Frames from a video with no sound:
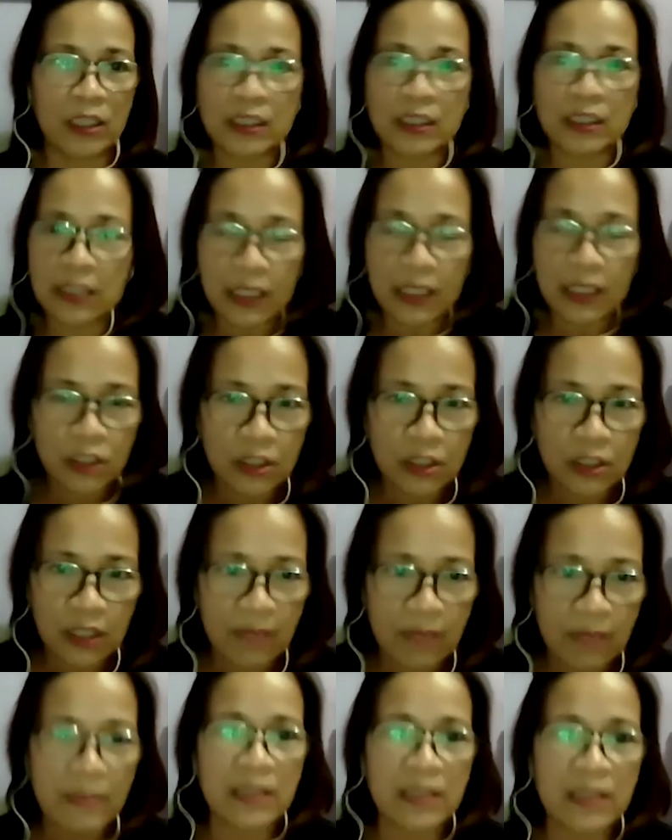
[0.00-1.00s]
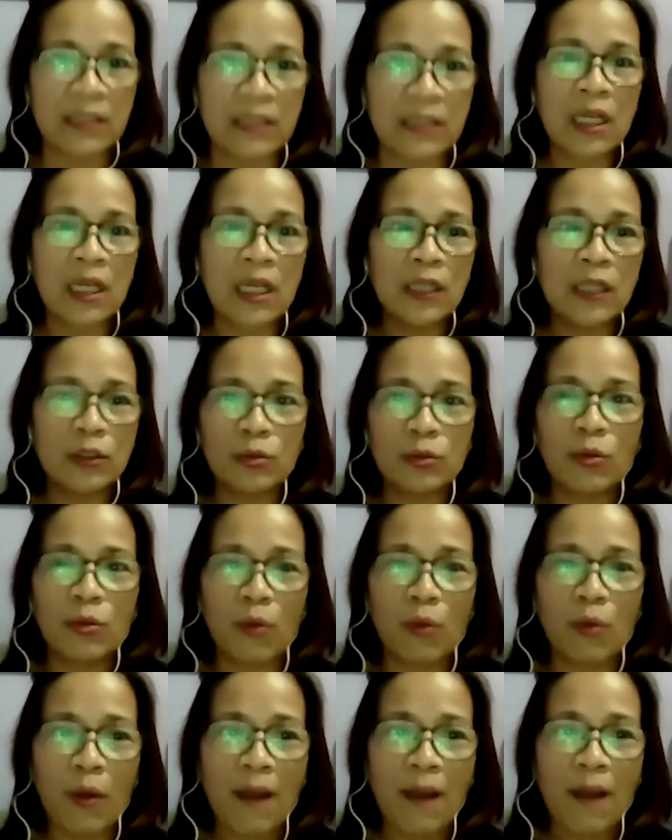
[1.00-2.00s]
It's not just limited
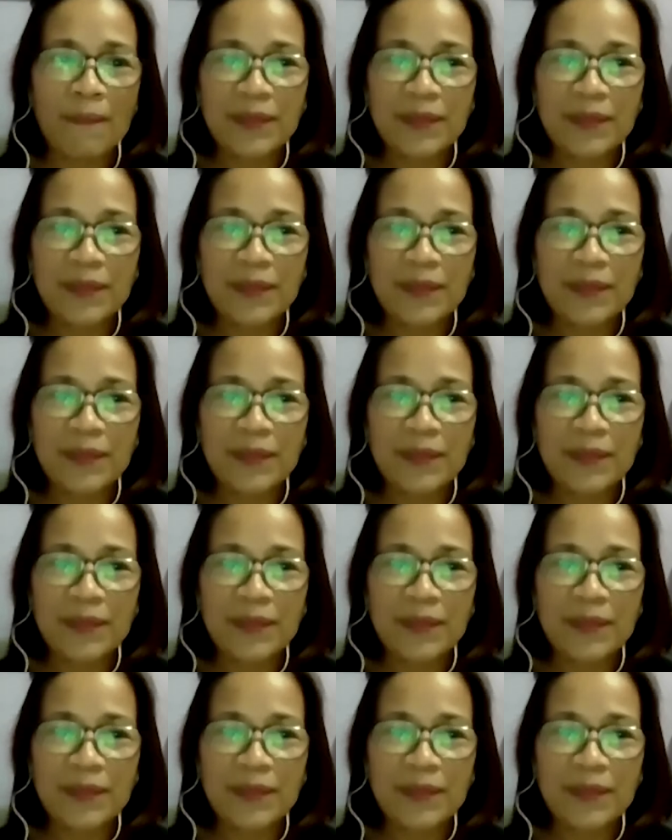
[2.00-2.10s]
to